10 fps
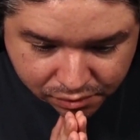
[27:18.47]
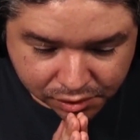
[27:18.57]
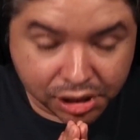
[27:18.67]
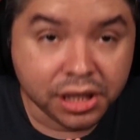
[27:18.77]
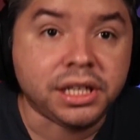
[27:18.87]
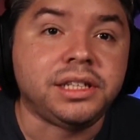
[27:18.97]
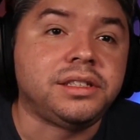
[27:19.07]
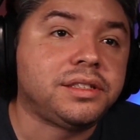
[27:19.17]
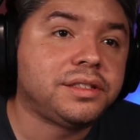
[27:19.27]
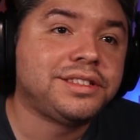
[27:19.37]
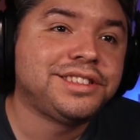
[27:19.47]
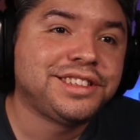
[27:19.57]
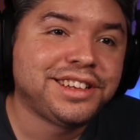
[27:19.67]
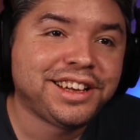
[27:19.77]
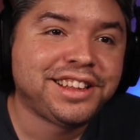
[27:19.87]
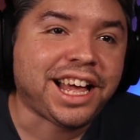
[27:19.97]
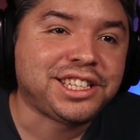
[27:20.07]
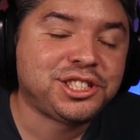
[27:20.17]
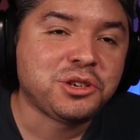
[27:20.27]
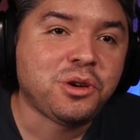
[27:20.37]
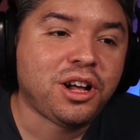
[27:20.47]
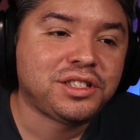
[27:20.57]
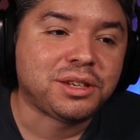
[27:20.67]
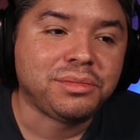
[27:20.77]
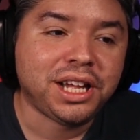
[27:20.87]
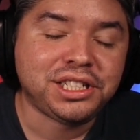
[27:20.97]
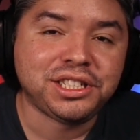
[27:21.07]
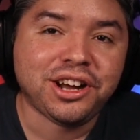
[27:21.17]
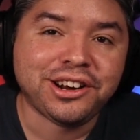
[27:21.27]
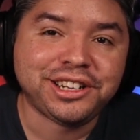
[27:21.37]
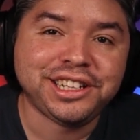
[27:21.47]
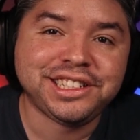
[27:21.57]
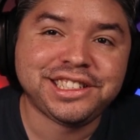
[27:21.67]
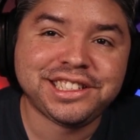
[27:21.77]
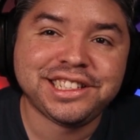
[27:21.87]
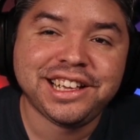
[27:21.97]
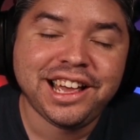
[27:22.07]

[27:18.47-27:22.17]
Jeez. That's so awesome. Legend Arceus.